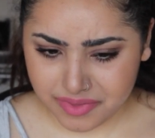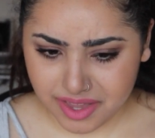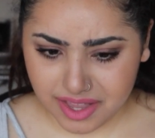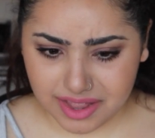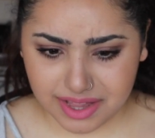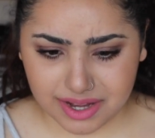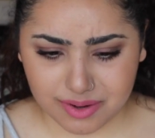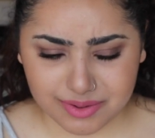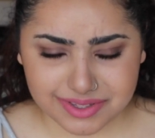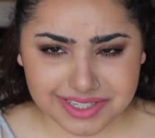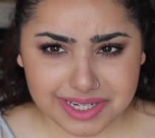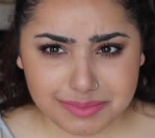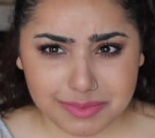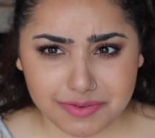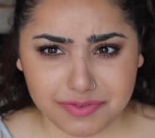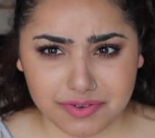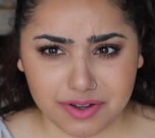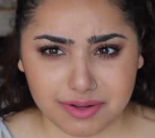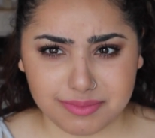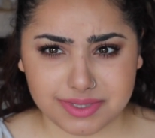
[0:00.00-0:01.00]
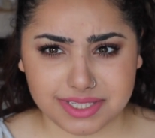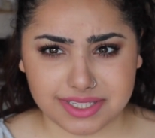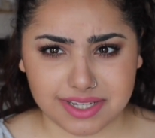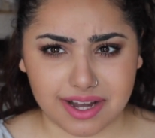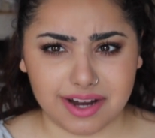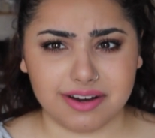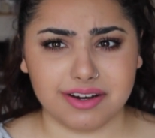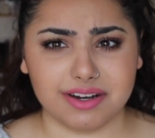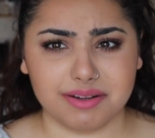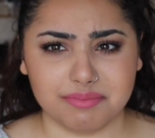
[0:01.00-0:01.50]
Like one time I forgot
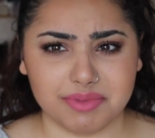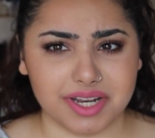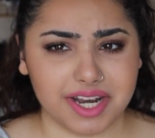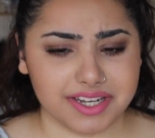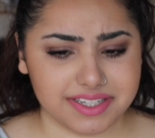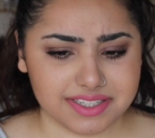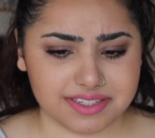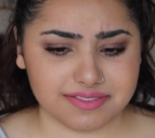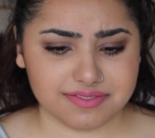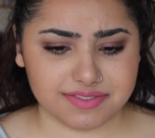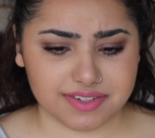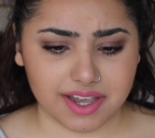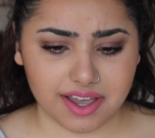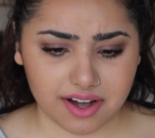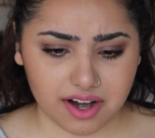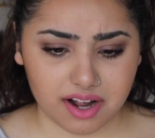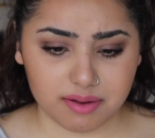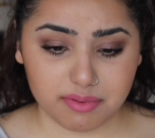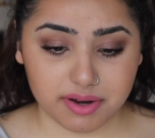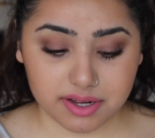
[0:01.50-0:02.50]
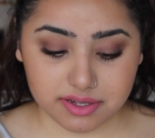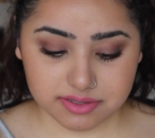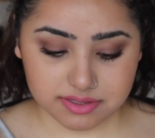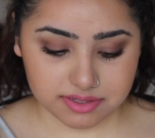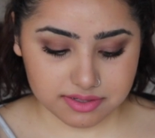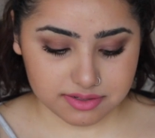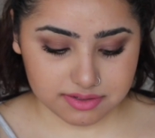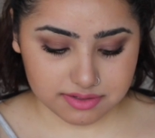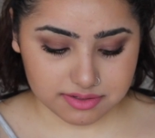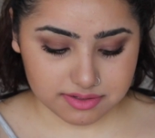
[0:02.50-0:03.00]
mascara, but I didn't forget eyebrows.